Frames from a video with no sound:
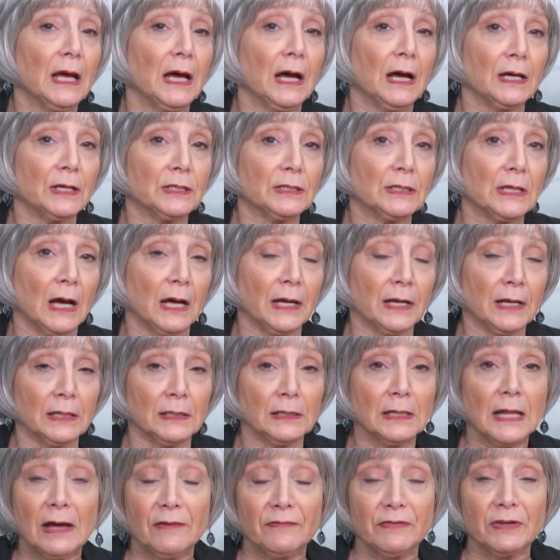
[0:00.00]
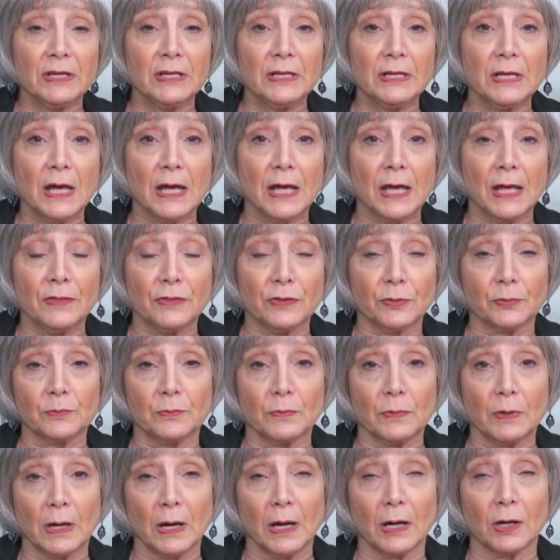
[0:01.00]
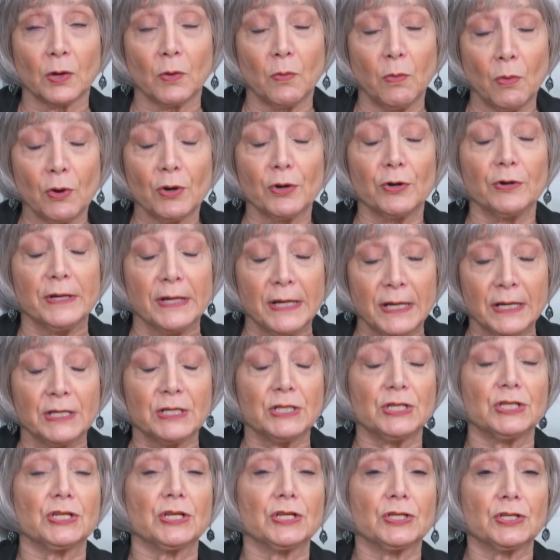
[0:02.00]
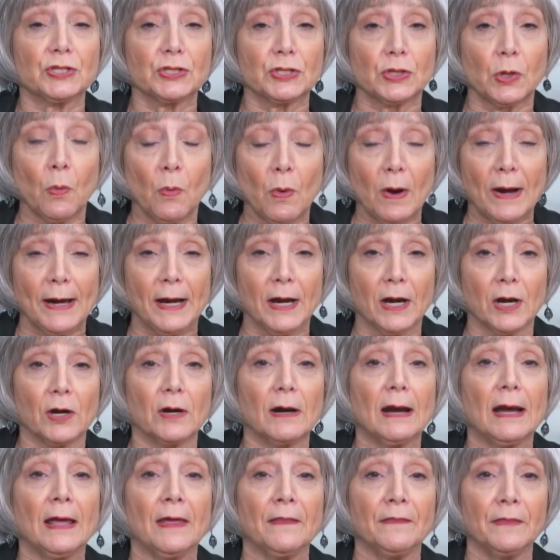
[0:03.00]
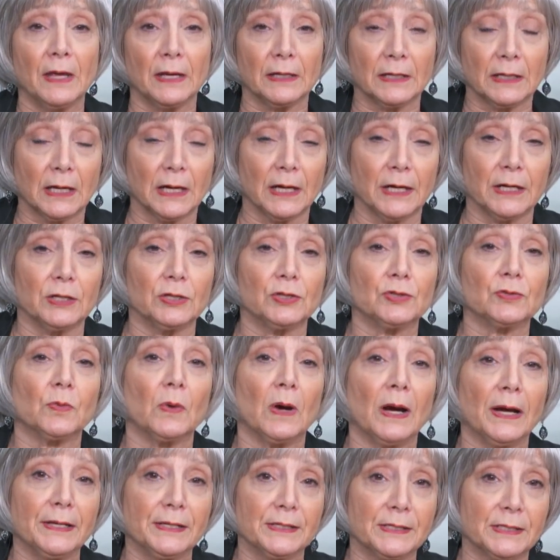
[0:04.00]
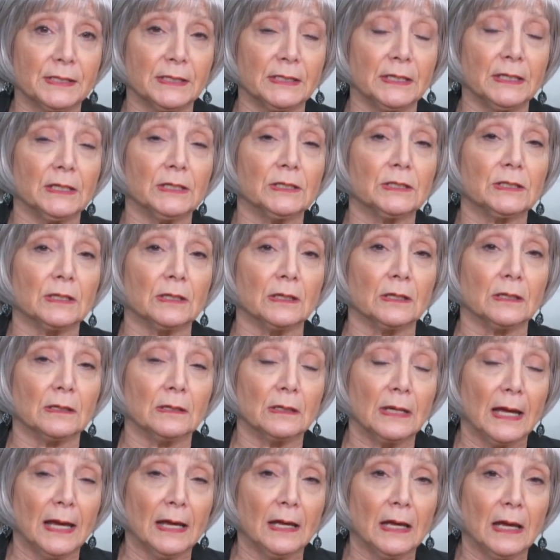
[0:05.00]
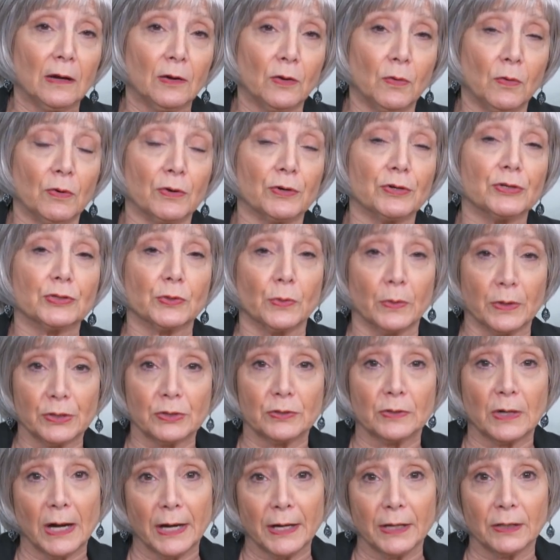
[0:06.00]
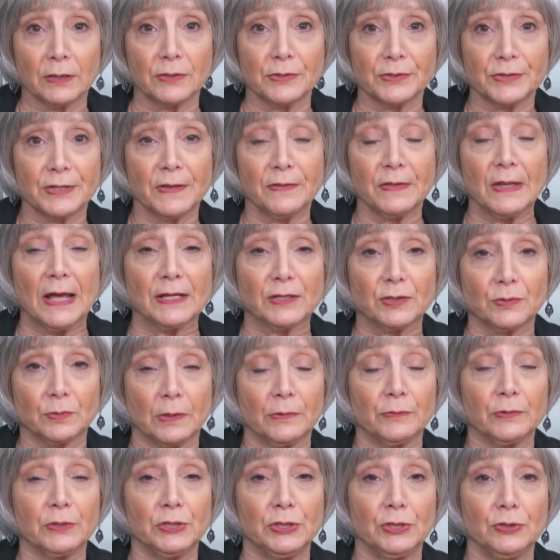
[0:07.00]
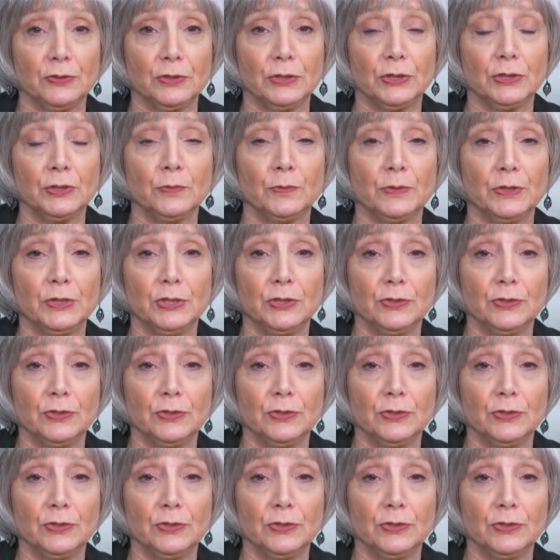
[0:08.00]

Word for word: a, an 11 and a quarter inch square and then cut it twice to get the quarter square triangles. And that's what would you, you would